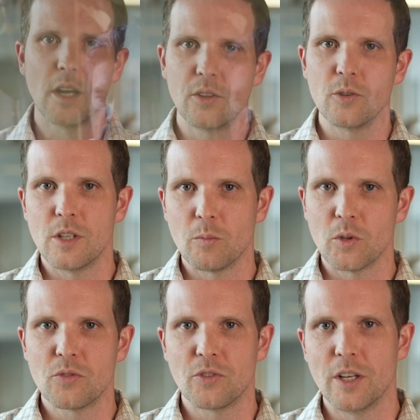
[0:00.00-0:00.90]
they got those
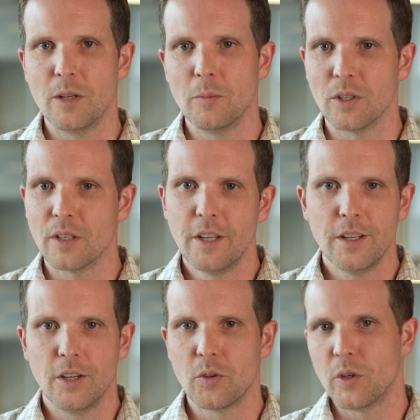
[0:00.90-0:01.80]
numbers from or
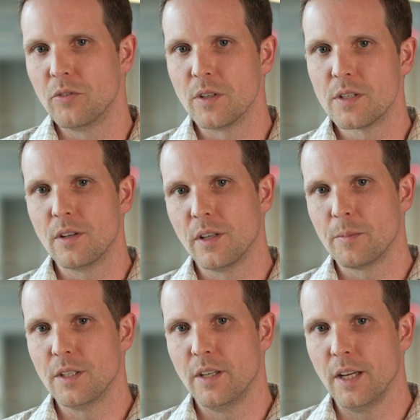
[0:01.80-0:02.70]
if they're even still
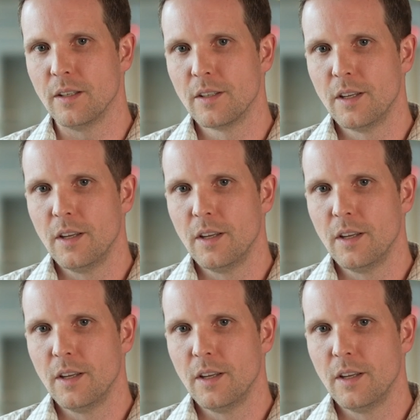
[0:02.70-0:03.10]
up to date